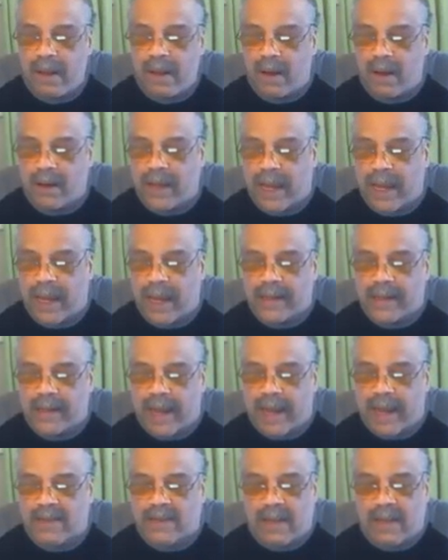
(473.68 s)
Okay, the
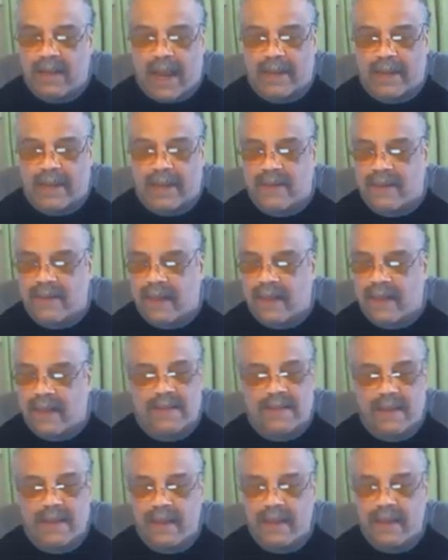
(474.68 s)
next line
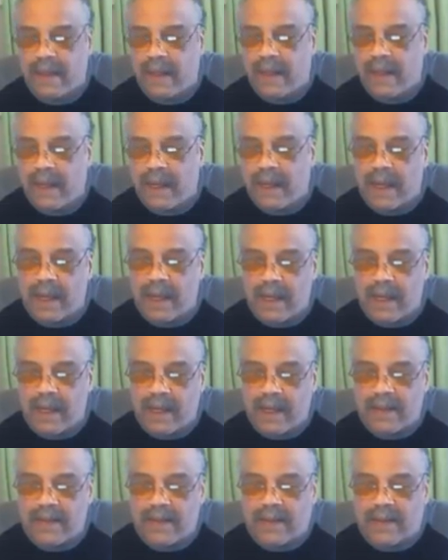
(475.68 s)
says
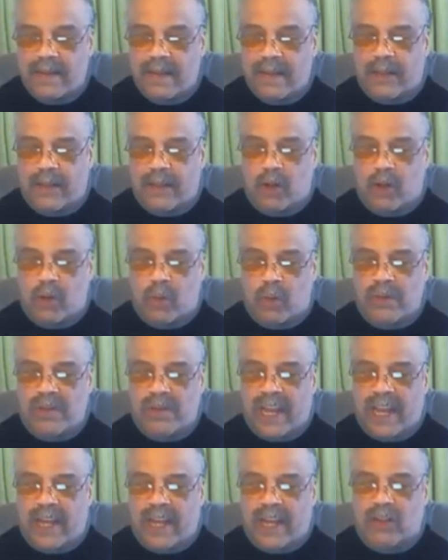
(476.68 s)
Schedule
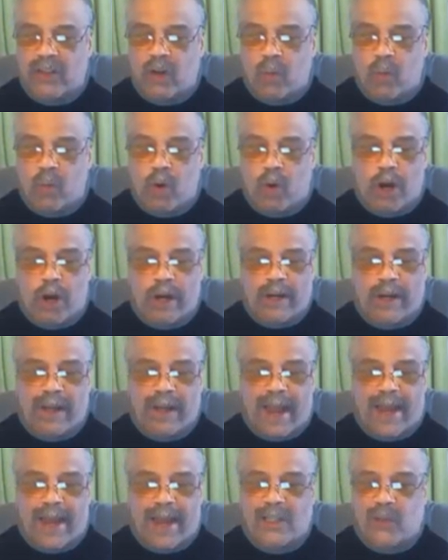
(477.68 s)
1,
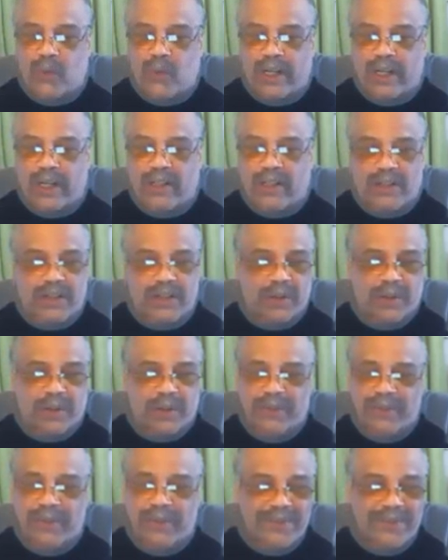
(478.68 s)
line 22.